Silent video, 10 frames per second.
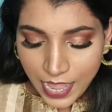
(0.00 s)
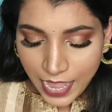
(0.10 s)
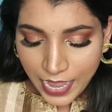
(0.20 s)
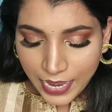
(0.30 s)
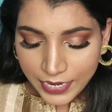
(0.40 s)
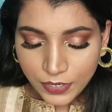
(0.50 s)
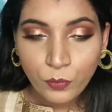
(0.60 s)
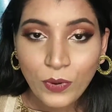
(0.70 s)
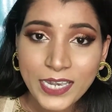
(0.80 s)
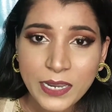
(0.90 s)

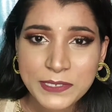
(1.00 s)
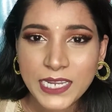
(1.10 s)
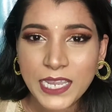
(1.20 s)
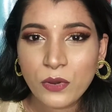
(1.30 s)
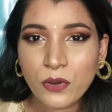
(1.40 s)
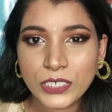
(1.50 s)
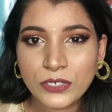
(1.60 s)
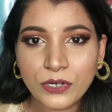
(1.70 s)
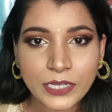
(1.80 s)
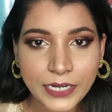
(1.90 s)
and one lipstick I got
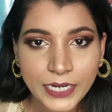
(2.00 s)
it on a